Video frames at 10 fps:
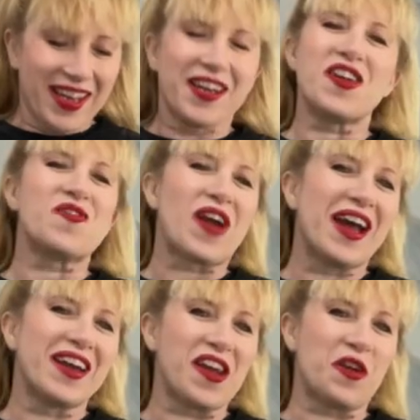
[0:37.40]
a
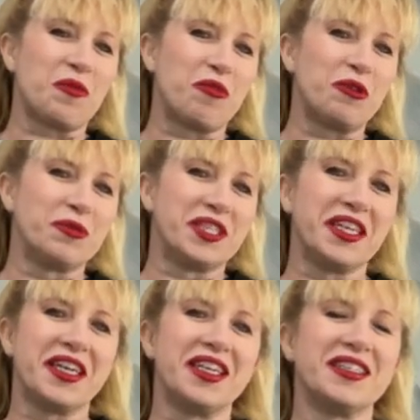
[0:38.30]
ride on her
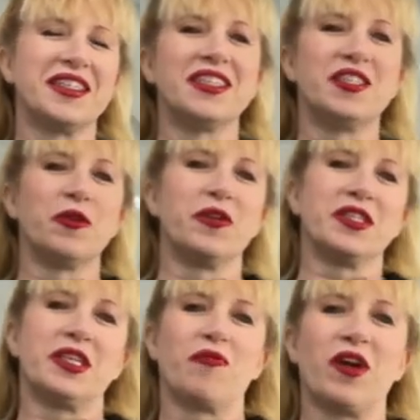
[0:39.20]
broomstick and it says don't
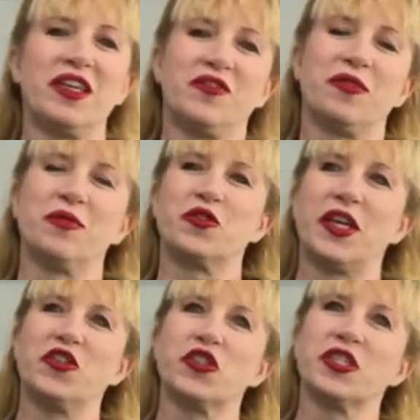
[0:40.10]
accept rides from
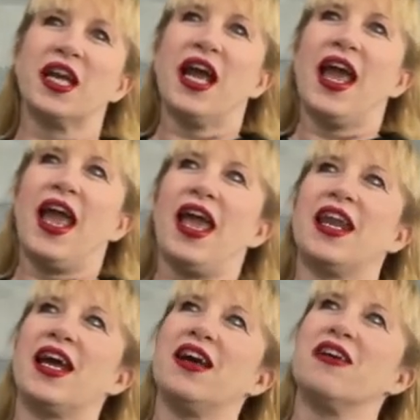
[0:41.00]
strangers. And
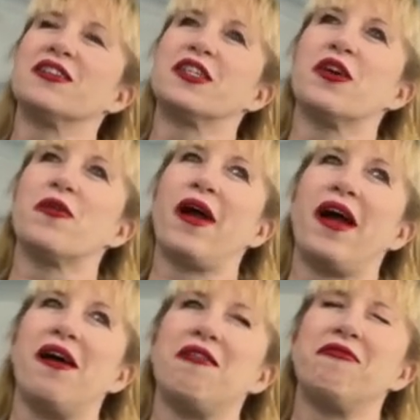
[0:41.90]
I also
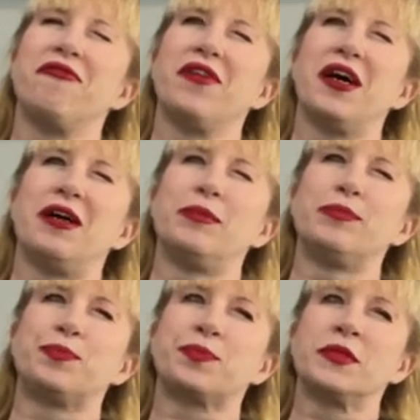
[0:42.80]
have
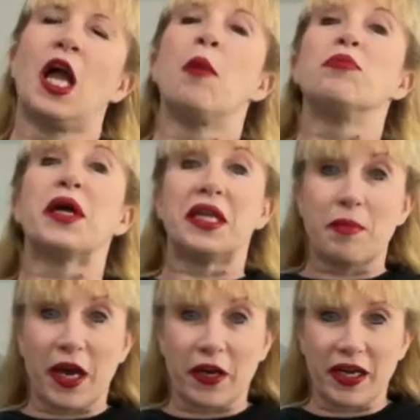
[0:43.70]
um, Bloody
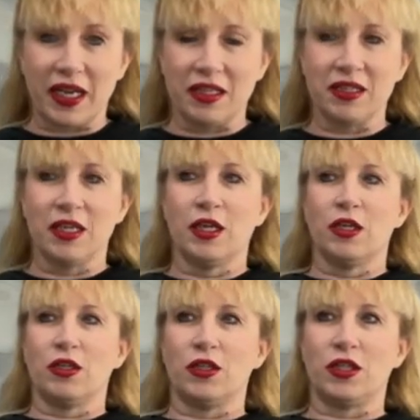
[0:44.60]
Mary.
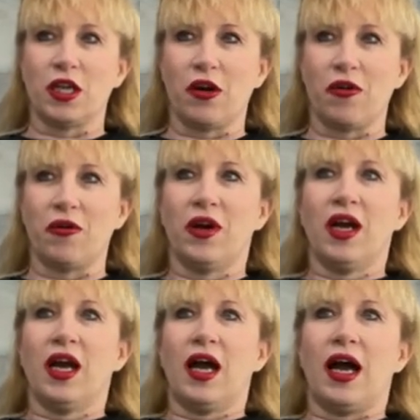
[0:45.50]
So
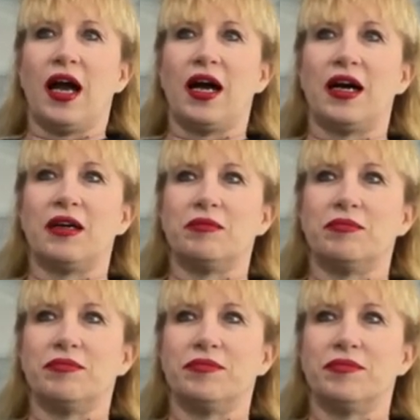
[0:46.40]
um,
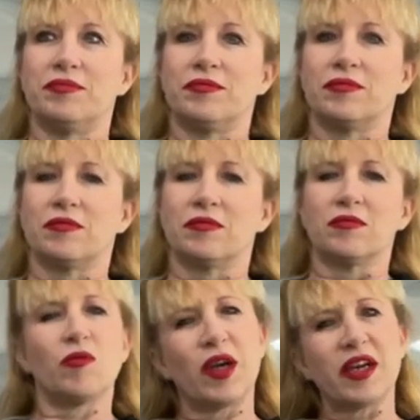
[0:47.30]

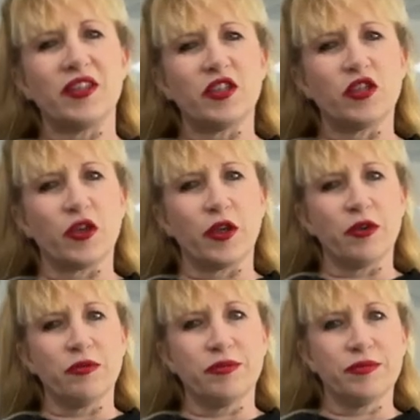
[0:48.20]
why don't I just show
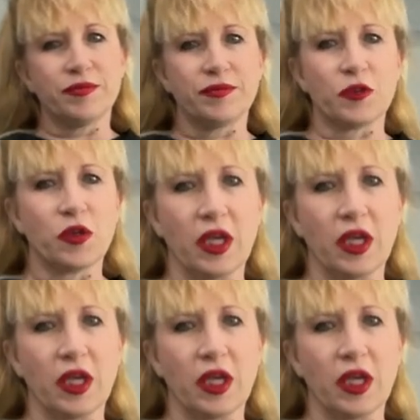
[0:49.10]
you? Hold